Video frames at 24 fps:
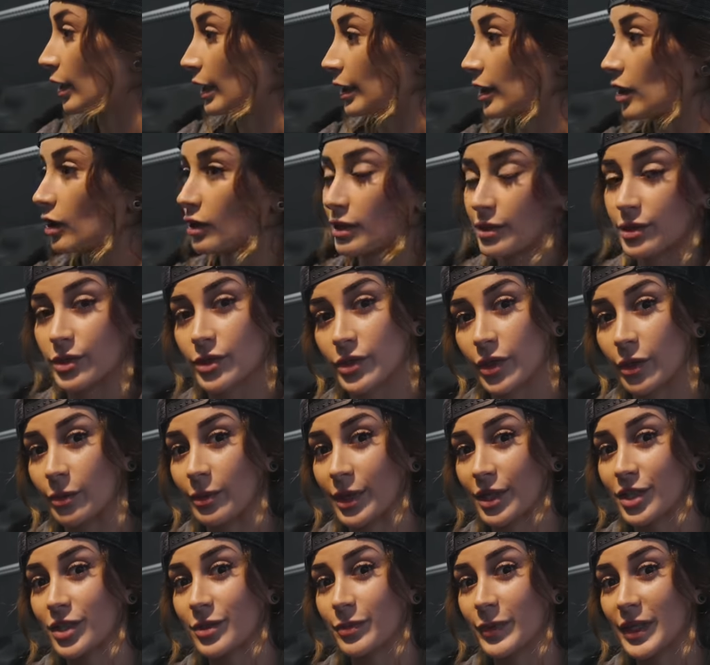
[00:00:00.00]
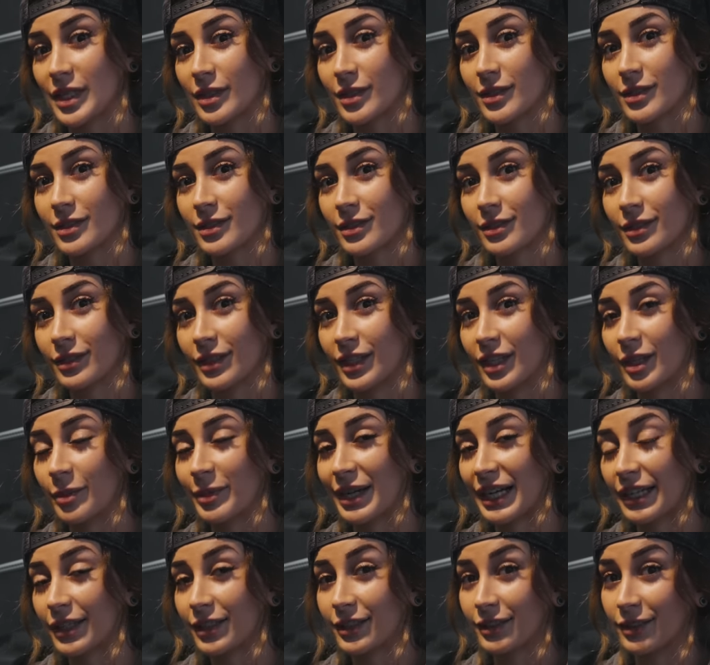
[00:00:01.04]
like, oh, it's so much space in the
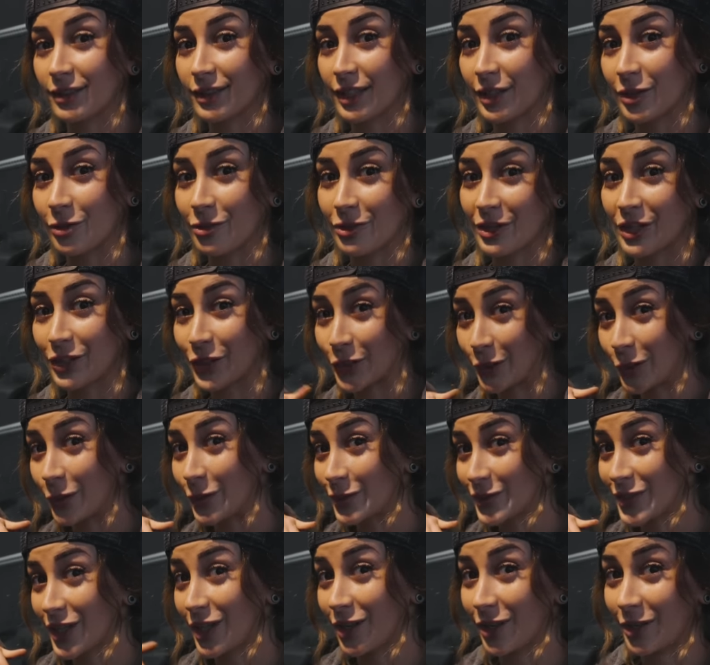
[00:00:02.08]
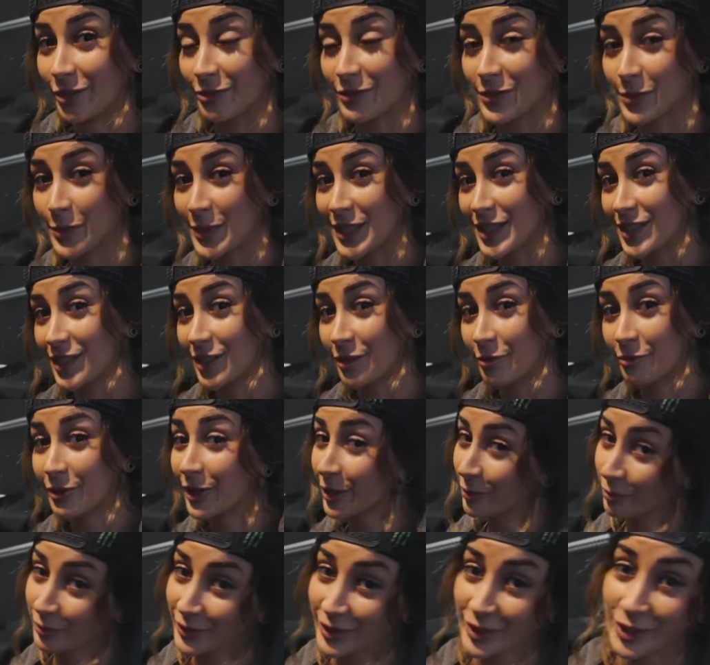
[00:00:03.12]
back. Then you think you lose a lot of space in the front, but